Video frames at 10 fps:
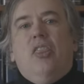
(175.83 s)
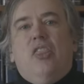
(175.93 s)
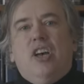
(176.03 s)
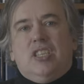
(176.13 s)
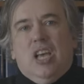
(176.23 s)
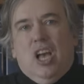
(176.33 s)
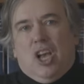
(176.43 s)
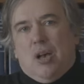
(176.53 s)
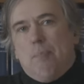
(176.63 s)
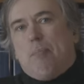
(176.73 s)
that
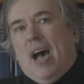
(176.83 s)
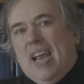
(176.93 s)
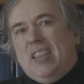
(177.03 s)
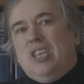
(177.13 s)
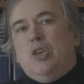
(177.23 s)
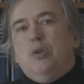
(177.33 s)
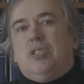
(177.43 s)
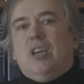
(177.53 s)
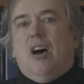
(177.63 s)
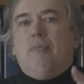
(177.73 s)
combine the
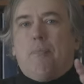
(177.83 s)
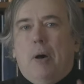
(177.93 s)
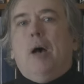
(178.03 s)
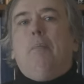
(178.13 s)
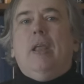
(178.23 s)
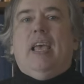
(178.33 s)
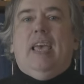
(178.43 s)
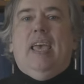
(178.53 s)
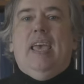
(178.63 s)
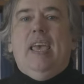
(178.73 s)
use of public
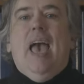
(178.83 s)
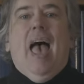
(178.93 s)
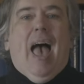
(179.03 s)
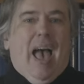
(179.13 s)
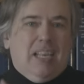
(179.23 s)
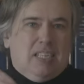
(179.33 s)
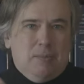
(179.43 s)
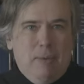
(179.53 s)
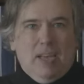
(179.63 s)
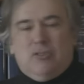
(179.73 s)
key and
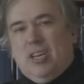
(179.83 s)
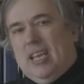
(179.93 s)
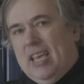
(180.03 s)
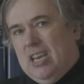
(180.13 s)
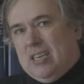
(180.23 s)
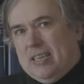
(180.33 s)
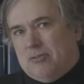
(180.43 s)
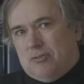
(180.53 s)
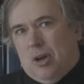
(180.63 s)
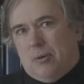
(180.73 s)
symmetric key
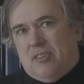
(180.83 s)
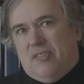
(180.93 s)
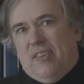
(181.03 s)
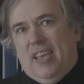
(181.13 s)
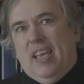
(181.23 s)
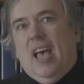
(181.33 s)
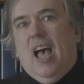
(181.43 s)
cryptography